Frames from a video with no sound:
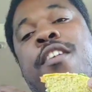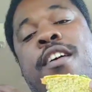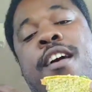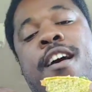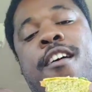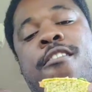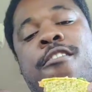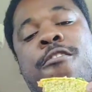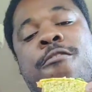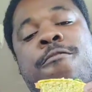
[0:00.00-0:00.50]

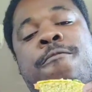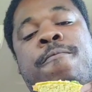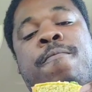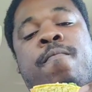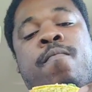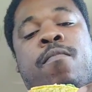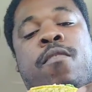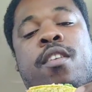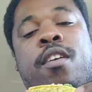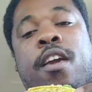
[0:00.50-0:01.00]
avocado
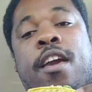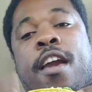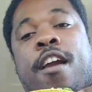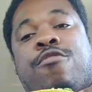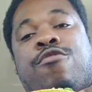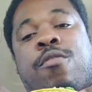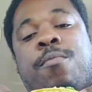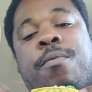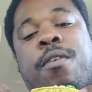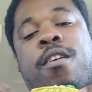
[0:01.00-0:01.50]
and
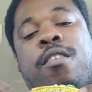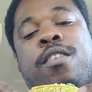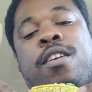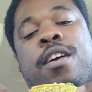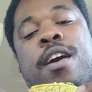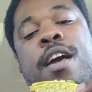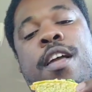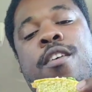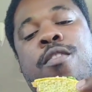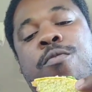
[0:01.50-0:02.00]
extra pico
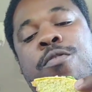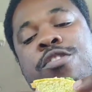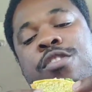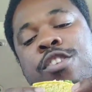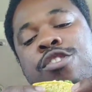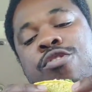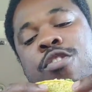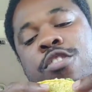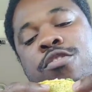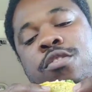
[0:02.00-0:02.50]
de gallo, which
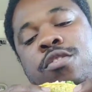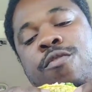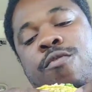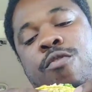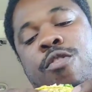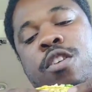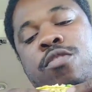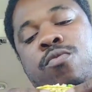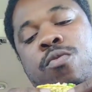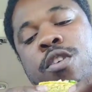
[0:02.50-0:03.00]
they charge us
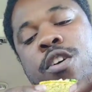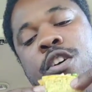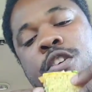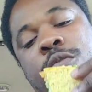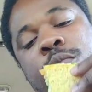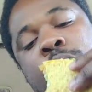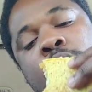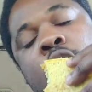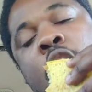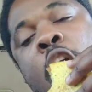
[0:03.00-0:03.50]
for as well.